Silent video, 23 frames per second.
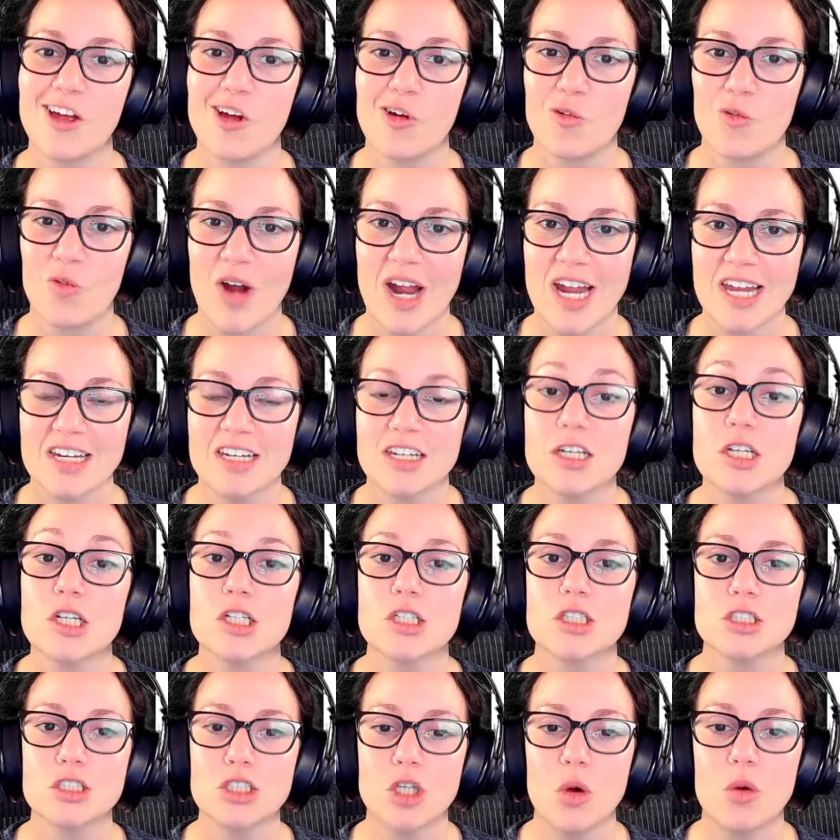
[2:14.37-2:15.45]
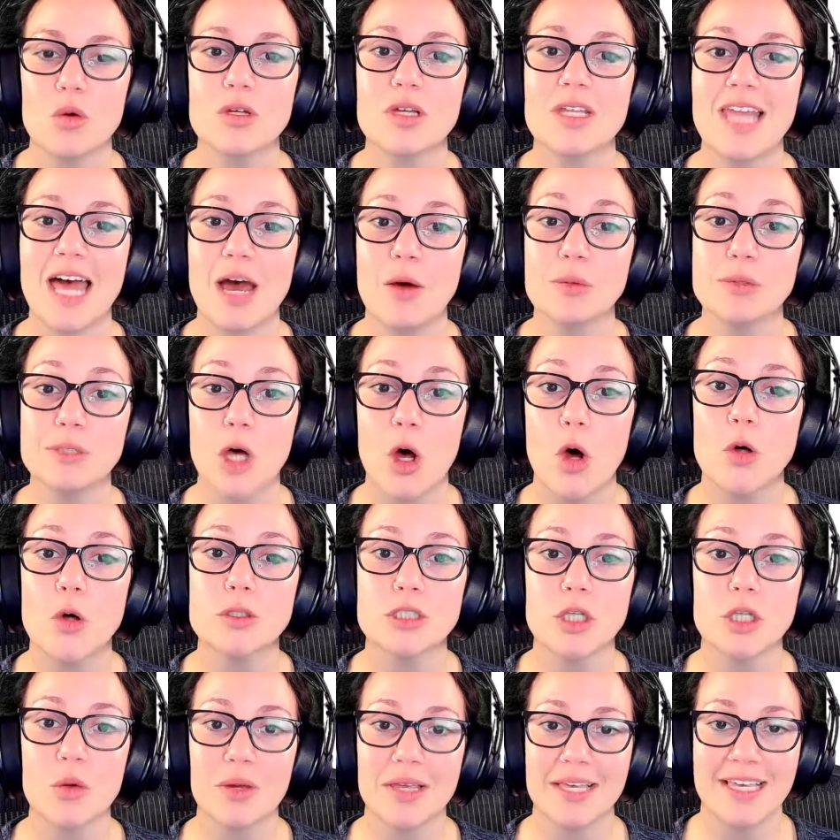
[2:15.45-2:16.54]
Right, so that was
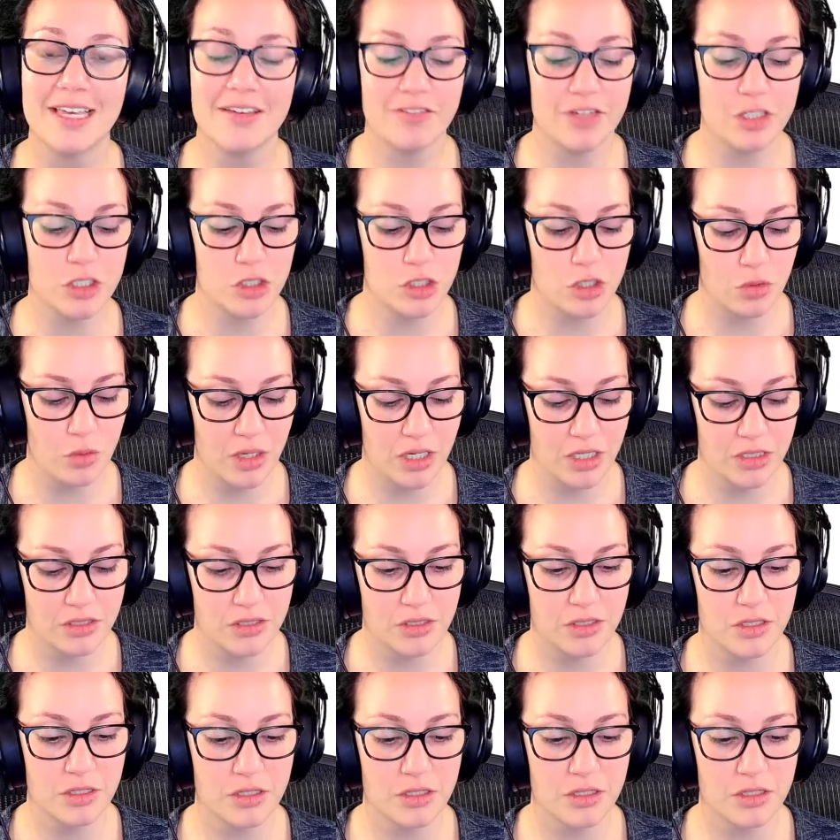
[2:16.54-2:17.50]
also given to us.